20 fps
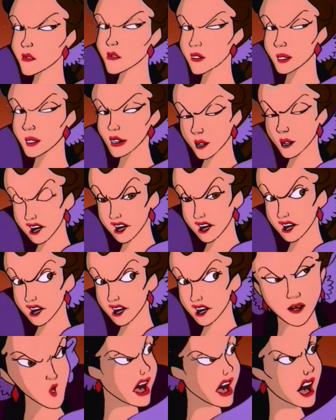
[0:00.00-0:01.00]
They change
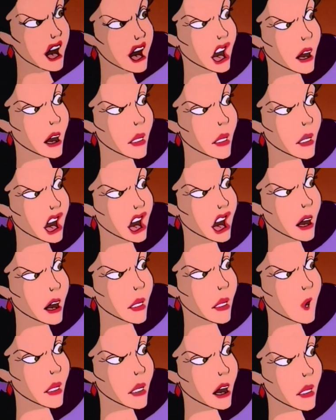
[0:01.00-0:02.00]
costumes in the blink of an
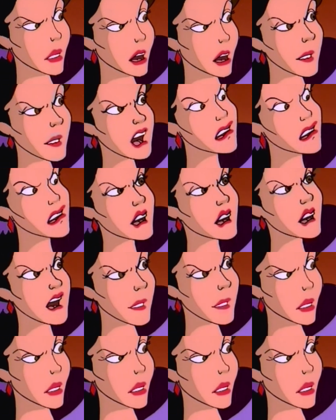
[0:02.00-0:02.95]
eye. That or